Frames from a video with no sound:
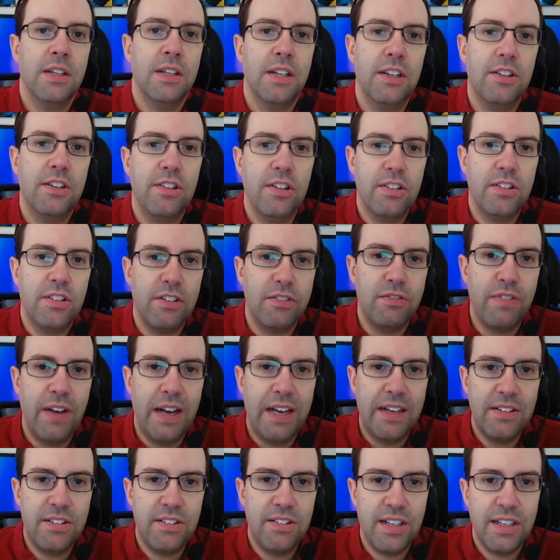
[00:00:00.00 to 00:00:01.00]
This is
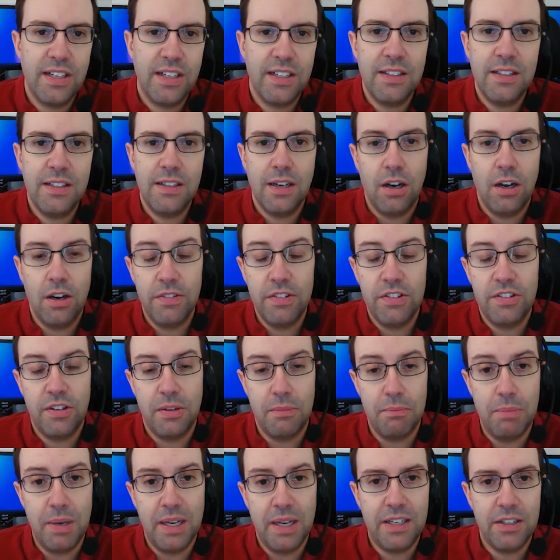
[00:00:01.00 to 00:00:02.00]
advancing,
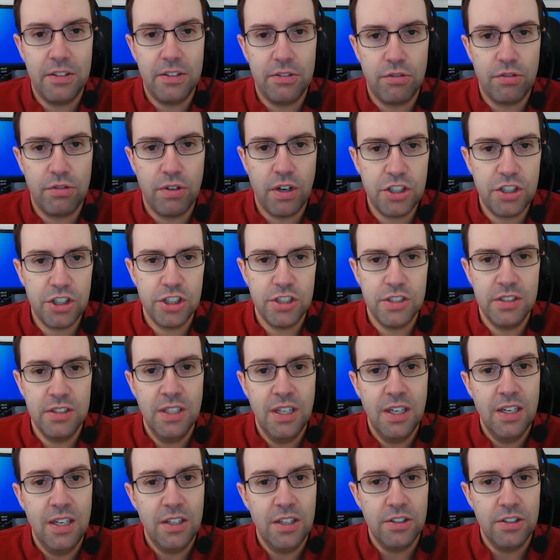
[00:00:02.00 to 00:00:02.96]
obviously a big construction.